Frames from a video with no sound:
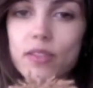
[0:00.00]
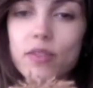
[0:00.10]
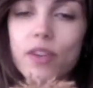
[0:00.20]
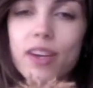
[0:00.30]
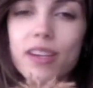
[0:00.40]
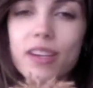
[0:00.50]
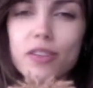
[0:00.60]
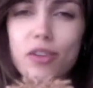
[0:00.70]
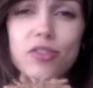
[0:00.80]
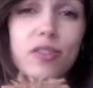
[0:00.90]
so if you're going to
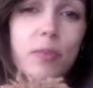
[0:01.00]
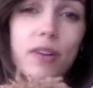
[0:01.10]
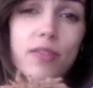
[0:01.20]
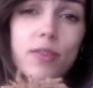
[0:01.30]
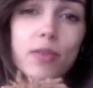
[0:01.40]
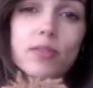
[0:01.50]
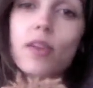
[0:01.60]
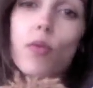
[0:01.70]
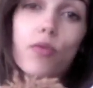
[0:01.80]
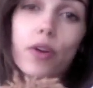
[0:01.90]
indulge in the party foods,
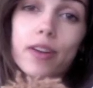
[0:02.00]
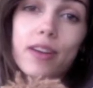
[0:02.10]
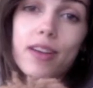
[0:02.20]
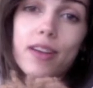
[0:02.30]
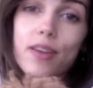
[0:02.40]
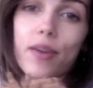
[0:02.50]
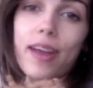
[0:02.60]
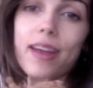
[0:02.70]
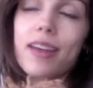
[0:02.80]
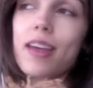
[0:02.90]
go for it,
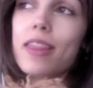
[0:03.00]
okay?